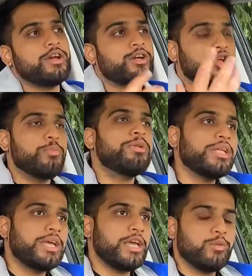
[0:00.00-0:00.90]

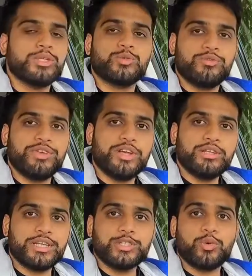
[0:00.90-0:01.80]
Globally it was
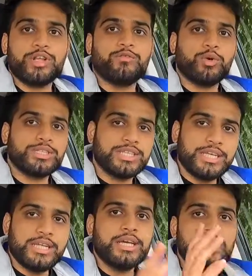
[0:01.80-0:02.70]
revealed in
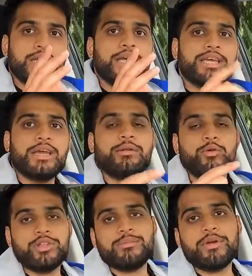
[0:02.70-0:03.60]
2014. It came to
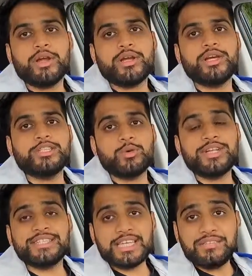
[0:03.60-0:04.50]
North America in
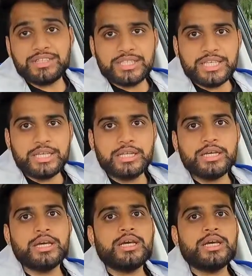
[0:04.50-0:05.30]
2017.